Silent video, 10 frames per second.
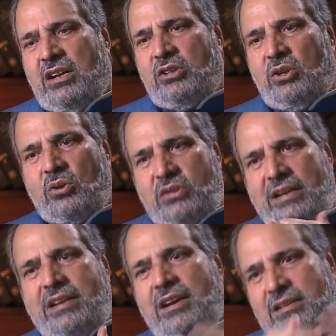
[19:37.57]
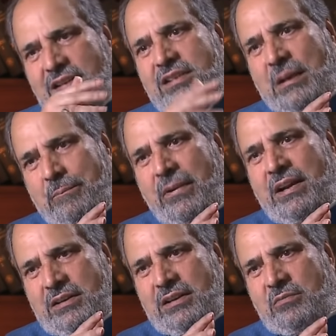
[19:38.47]
Those areas are
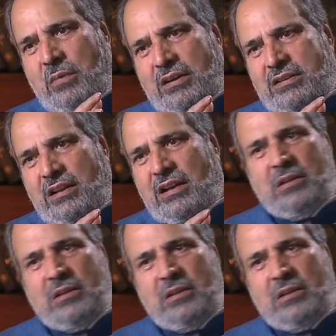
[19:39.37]
separate in Pakistan,